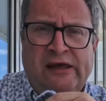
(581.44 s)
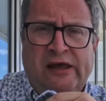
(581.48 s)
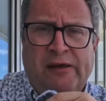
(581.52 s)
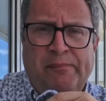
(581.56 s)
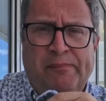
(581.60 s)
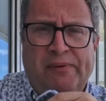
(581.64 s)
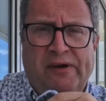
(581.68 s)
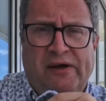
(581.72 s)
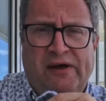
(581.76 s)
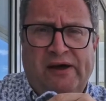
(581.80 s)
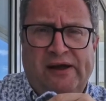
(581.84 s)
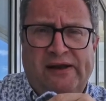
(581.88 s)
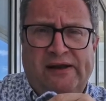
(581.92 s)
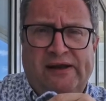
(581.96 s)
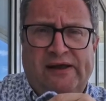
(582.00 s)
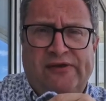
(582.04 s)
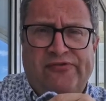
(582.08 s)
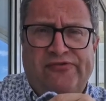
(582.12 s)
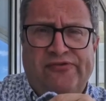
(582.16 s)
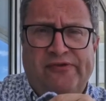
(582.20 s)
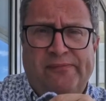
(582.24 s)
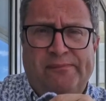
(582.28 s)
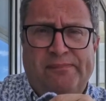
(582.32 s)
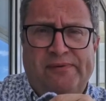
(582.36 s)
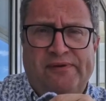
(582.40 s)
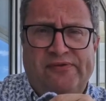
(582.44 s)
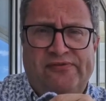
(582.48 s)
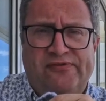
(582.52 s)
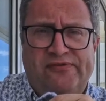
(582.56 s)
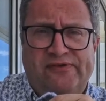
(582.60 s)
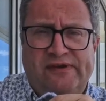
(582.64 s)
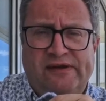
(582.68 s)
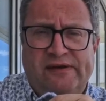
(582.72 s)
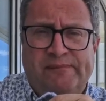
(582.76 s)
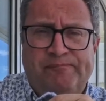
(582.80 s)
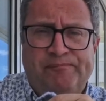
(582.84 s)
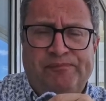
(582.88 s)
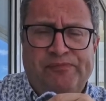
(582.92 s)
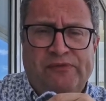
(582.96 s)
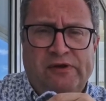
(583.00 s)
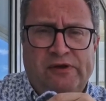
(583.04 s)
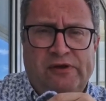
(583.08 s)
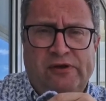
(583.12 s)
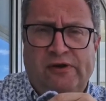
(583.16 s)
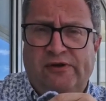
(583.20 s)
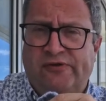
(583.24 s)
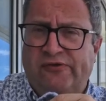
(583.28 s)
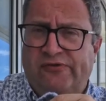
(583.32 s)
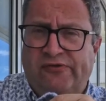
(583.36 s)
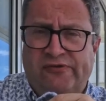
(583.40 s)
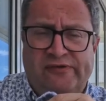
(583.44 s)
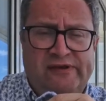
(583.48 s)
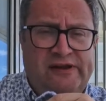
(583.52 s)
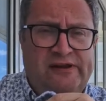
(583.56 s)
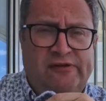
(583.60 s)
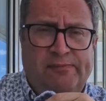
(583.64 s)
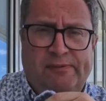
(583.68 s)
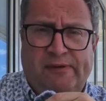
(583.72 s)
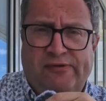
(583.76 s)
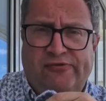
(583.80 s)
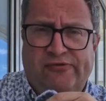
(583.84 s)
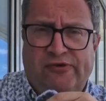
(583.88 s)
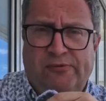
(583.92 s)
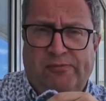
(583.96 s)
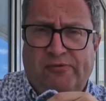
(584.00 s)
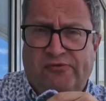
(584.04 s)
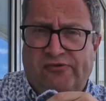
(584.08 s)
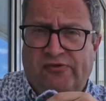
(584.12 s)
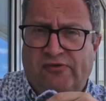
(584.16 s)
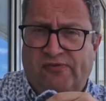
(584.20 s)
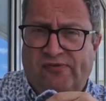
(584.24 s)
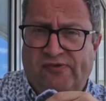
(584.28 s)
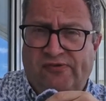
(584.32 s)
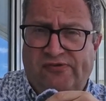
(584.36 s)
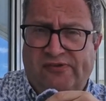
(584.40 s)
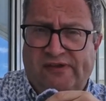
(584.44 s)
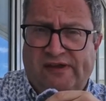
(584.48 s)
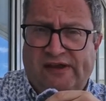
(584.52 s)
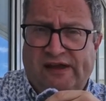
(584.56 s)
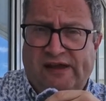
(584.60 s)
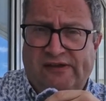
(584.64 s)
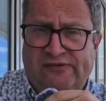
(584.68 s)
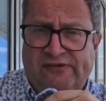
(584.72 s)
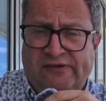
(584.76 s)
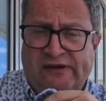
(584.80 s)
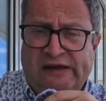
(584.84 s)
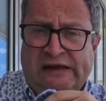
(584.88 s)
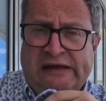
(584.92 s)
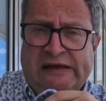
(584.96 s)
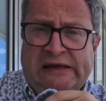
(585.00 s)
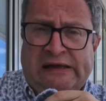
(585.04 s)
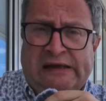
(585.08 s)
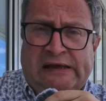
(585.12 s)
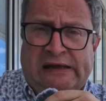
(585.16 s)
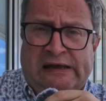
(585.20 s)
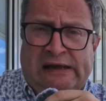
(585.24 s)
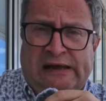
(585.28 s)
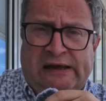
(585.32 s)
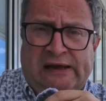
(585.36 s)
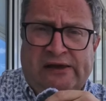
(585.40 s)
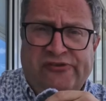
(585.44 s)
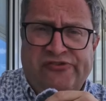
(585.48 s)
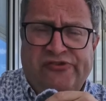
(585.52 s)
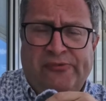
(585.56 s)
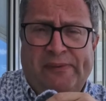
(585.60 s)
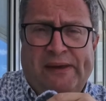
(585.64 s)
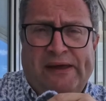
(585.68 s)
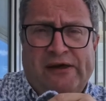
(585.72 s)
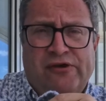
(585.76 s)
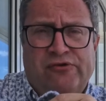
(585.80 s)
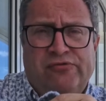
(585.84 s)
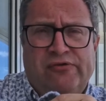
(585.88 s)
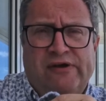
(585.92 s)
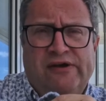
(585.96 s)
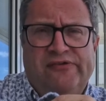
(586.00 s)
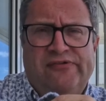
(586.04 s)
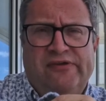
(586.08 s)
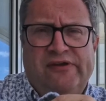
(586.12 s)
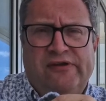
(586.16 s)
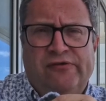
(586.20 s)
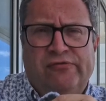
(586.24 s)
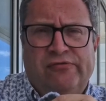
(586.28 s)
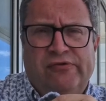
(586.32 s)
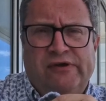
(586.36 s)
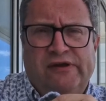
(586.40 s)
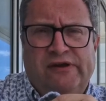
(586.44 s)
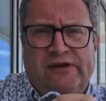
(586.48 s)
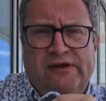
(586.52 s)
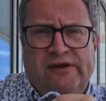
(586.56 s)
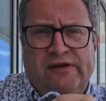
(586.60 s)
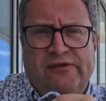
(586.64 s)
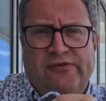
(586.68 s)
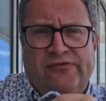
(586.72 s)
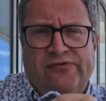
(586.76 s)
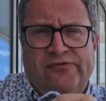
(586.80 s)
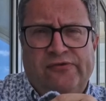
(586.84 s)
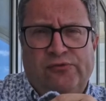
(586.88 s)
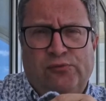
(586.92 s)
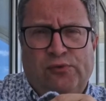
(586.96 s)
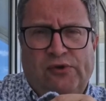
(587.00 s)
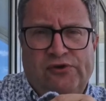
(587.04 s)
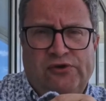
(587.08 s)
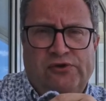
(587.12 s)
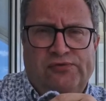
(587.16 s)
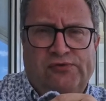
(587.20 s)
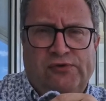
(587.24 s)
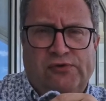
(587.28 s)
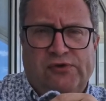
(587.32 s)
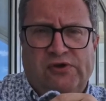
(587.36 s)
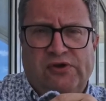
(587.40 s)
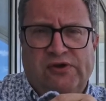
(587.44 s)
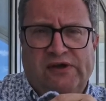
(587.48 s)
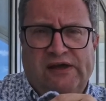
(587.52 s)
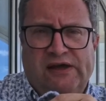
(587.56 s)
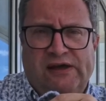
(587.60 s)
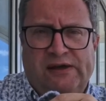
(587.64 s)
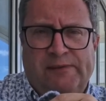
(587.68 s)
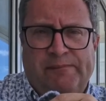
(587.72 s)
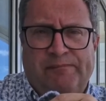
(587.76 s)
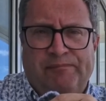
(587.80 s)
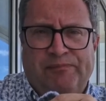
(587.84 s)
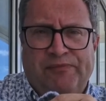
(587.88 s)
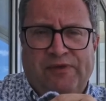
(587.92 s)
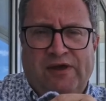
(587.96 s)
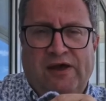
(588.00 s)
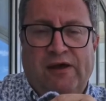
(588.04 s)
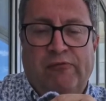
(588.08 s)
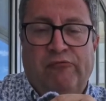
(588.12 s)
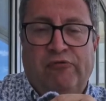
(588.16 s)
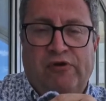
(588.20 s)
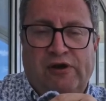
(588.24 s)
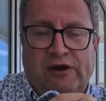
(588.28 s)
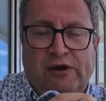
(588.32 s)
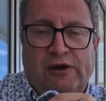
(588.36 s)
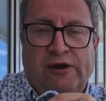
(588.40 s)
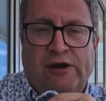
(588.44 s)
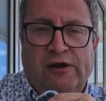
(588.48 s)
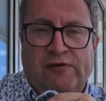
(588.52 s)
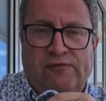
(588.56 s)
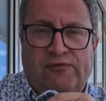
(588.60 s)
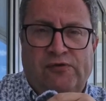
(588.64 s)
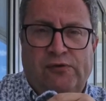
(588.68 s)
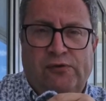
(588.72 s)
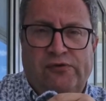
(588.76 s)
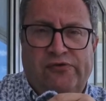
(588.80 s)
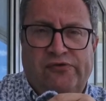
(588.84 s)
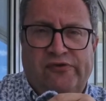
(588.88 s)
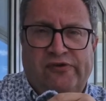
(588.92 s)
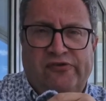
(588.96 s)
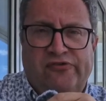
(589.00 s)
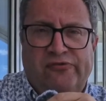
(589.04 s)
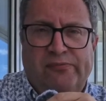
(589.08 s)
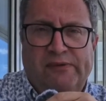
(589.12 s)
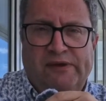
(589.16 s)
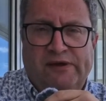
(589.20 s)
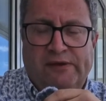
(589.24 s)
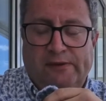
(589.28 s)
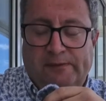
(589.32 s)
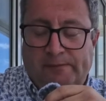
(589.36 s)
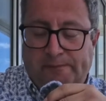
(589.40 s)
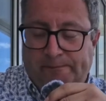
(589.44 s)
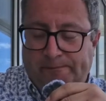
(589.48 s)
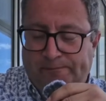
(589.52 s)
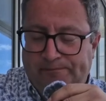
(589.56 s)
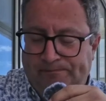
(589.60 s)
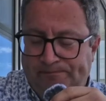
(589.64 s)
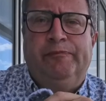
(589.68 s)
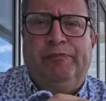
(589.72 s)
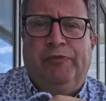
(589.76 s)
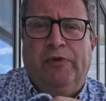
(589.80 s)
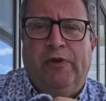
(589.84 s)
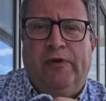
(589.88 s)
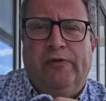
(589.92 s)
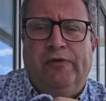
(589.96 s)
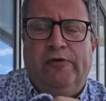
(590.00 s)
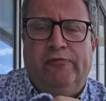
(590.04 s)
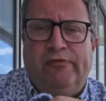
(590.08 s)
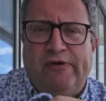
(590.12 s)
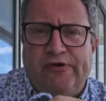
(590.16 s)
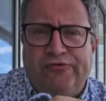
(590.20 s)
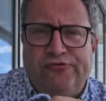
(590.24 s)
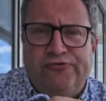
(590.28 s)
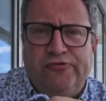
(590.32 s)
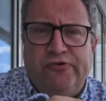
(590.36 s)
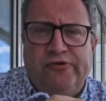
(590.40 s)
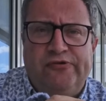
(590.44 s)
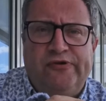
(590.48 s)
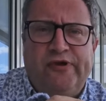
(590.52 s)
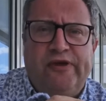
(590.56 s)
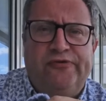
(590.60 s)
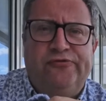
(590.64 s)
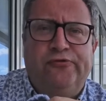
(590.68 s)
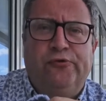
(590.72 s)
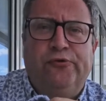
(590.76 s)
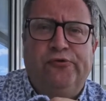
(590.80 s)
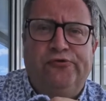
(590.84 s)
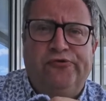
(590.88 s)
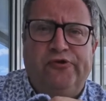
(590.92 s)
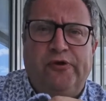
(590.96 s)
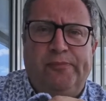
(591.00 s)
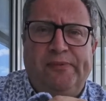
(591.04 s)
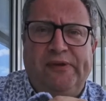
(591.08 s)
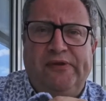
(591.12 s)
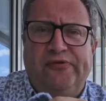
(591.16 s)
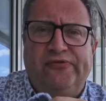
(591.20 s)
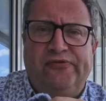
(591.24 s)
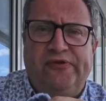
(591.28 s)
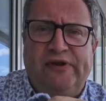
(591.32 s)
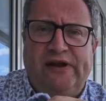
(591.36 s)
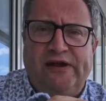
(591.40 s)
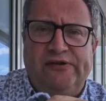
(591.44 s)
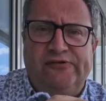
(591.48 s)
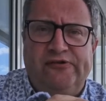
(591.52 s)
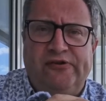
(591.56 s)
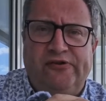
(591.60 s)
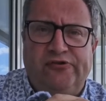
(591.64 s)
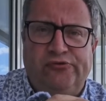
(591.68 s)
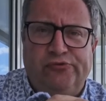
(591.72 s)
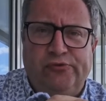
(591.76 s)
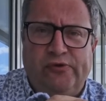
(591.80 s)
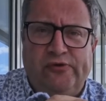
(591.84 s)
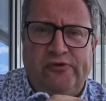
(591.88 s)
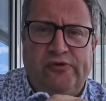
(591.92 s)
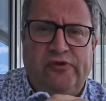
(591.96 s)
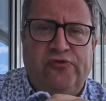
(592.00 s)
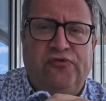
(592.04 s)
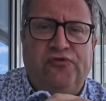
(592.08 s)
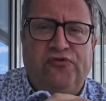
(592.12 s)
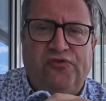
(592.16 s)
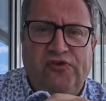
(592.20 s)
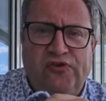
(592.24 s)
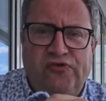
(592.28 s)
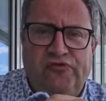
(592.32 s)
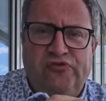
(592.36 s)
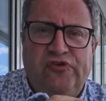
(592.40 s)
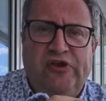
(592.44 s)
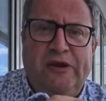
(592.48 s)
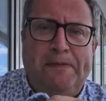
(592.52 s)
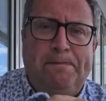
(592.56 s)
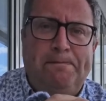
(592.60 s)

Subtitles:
behind that simplicity. It doesn't need to be super sophisticated. It's about great ingredients and wonderful cooking. I'm really looking forward to this meal. The restaurant has also been selected as one of the 50